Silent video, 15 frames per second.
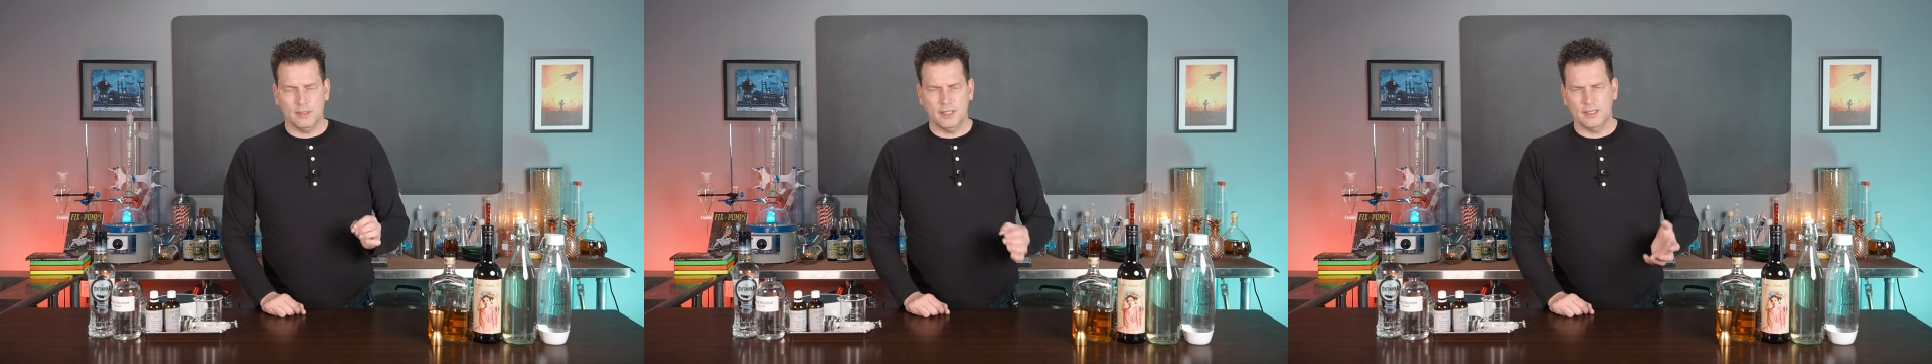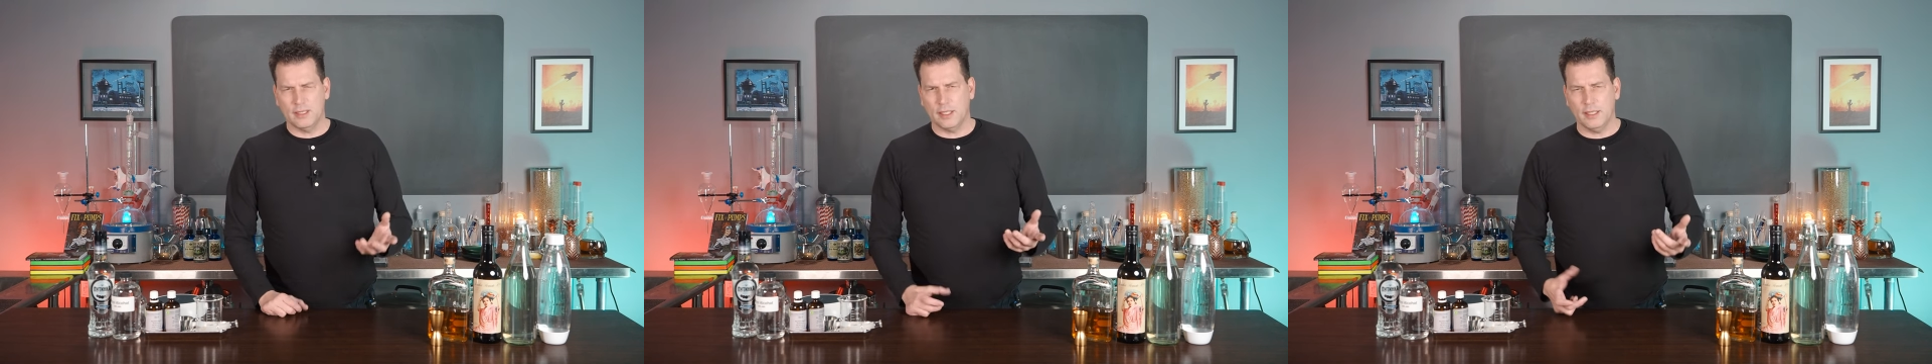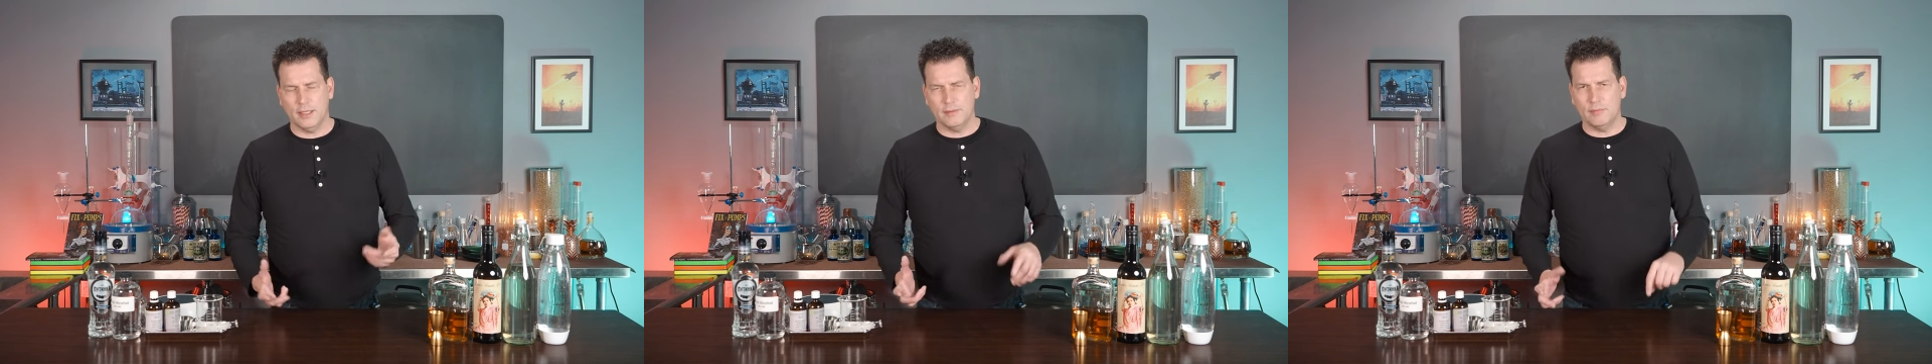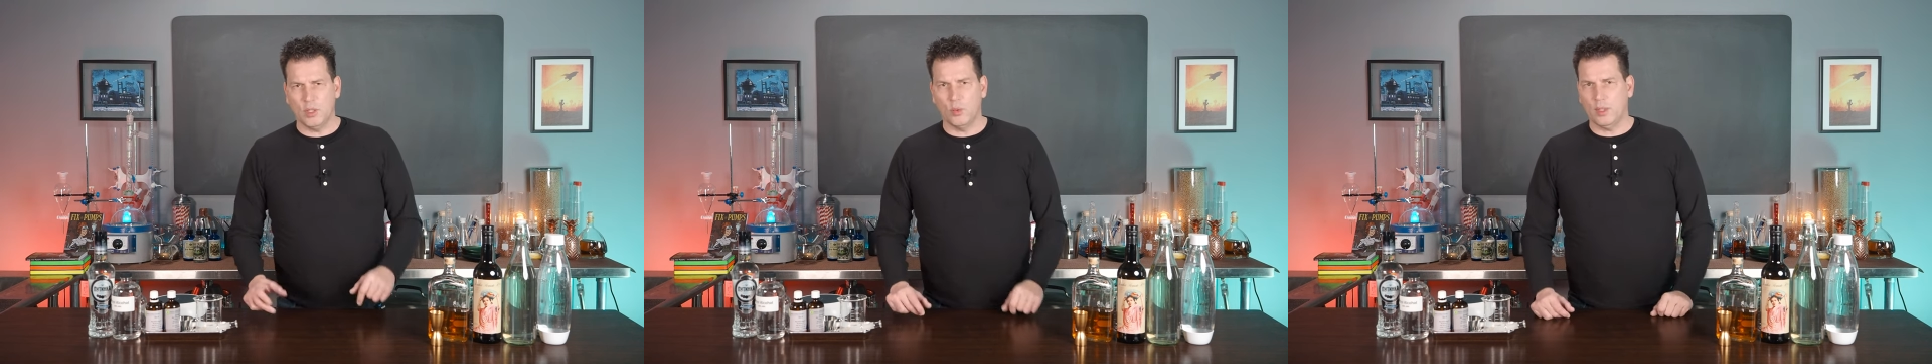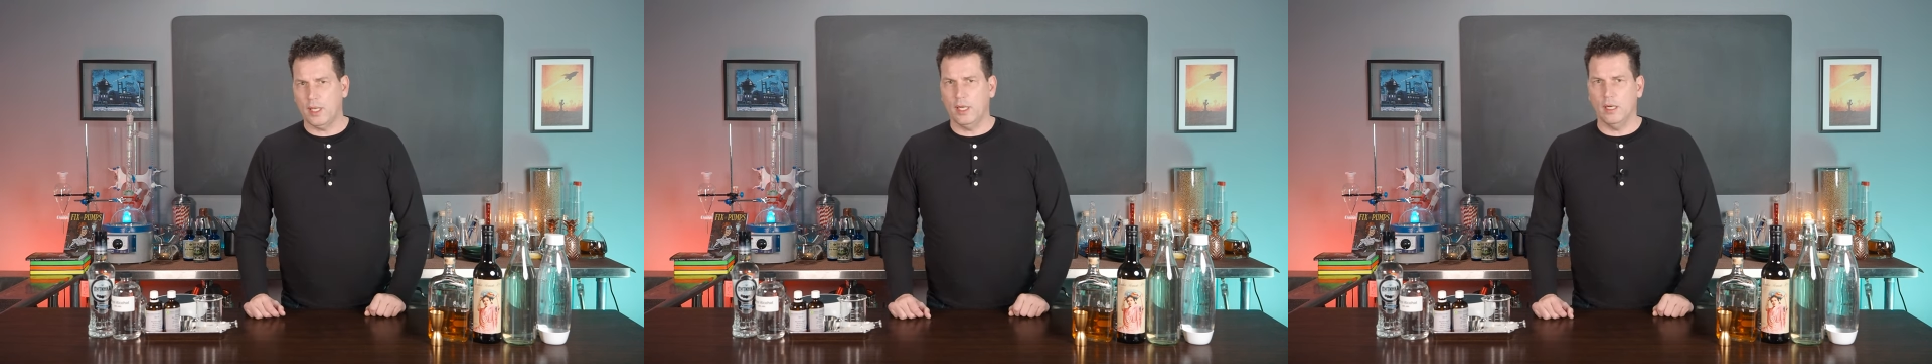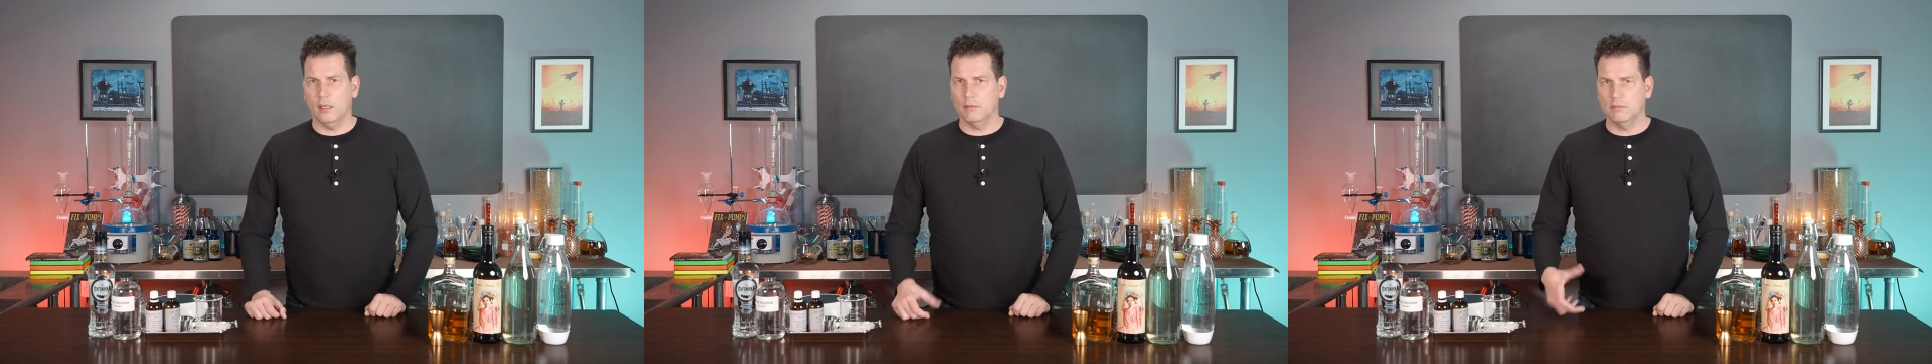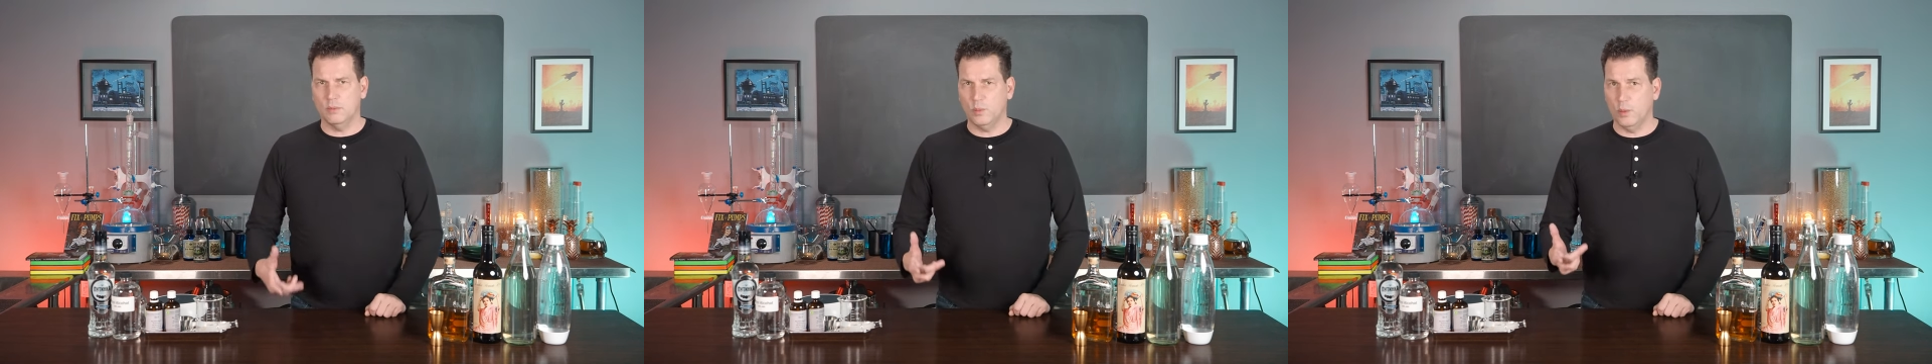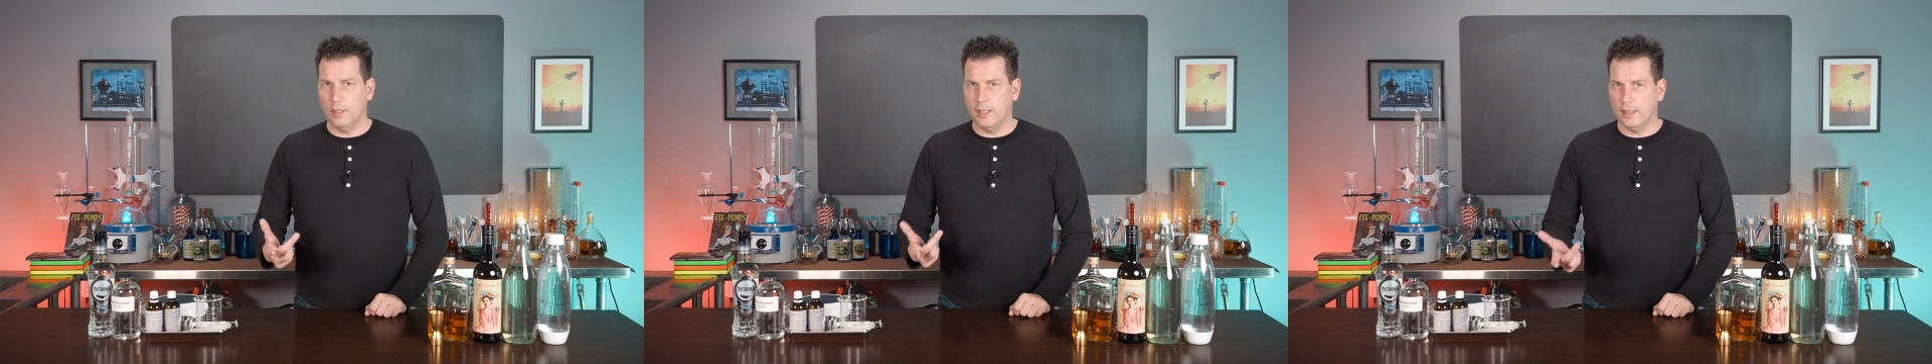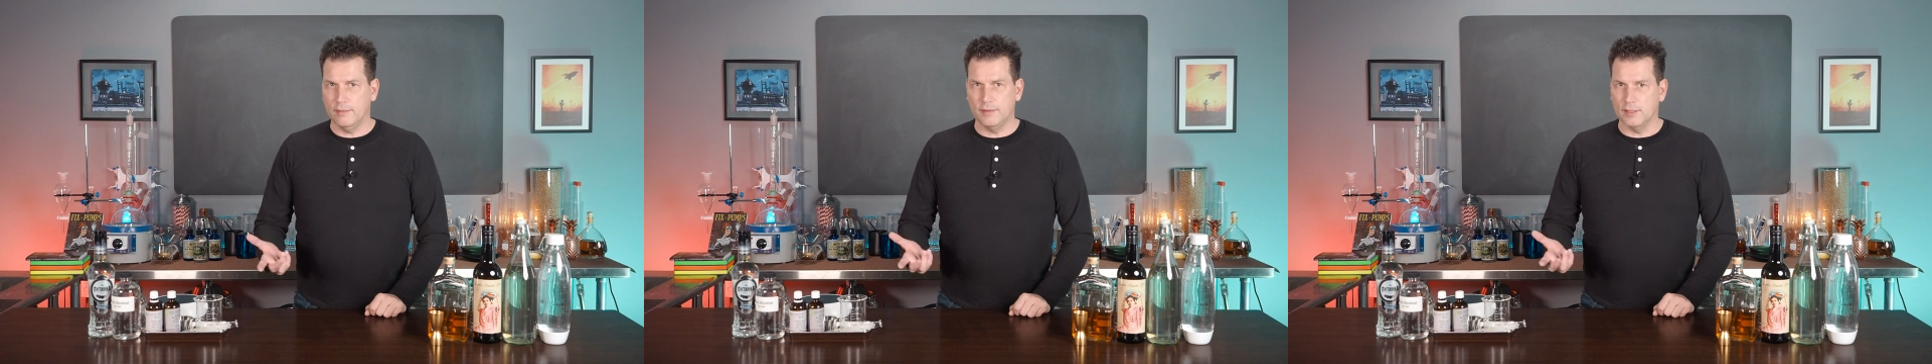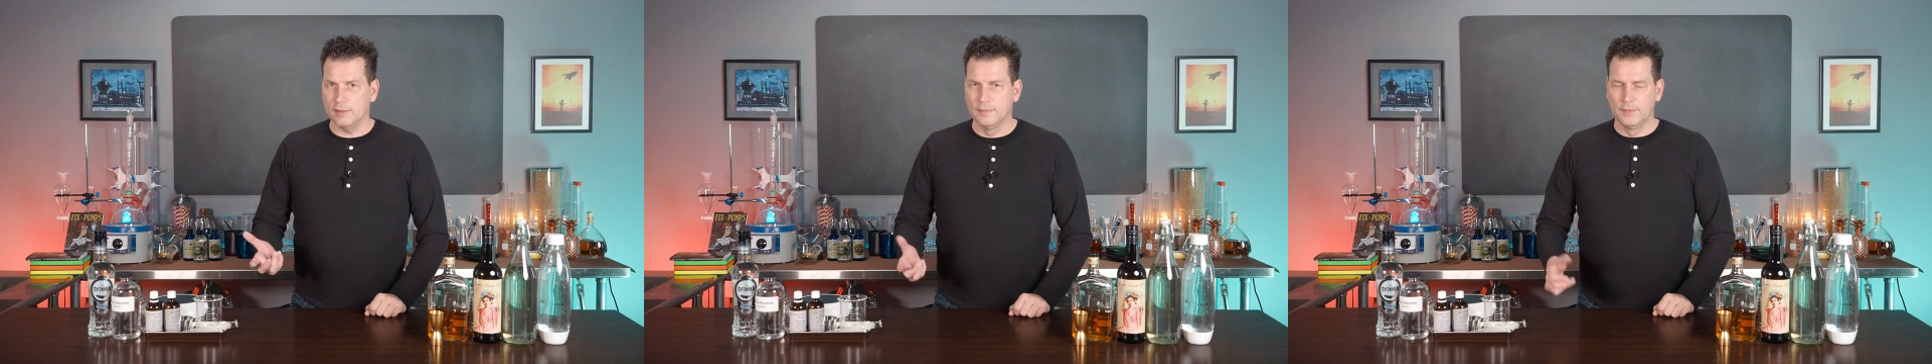they'd say, don't care,
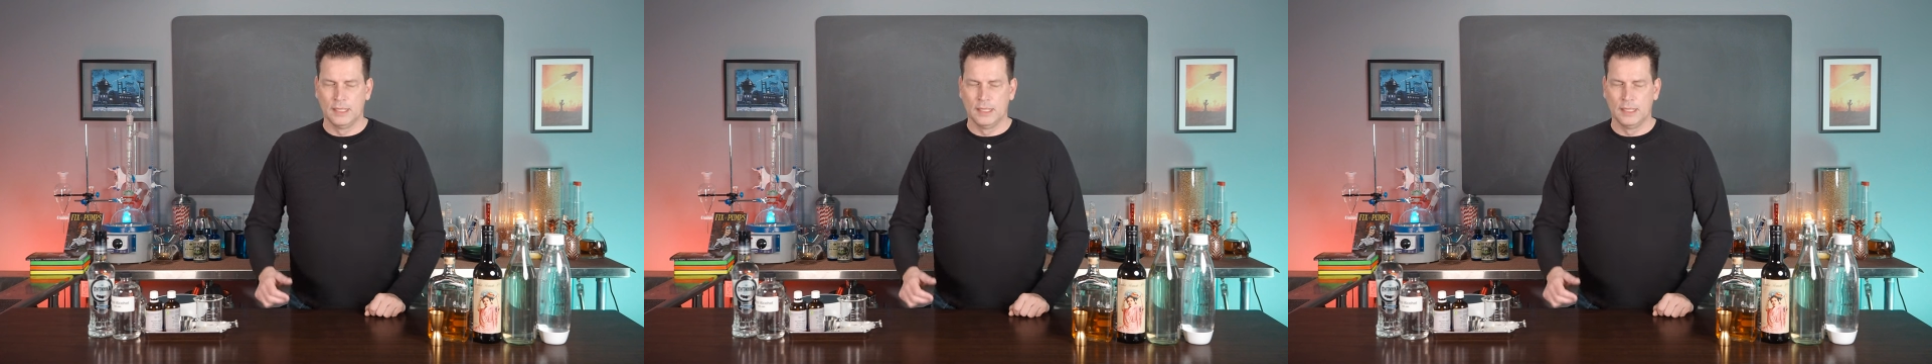whatever.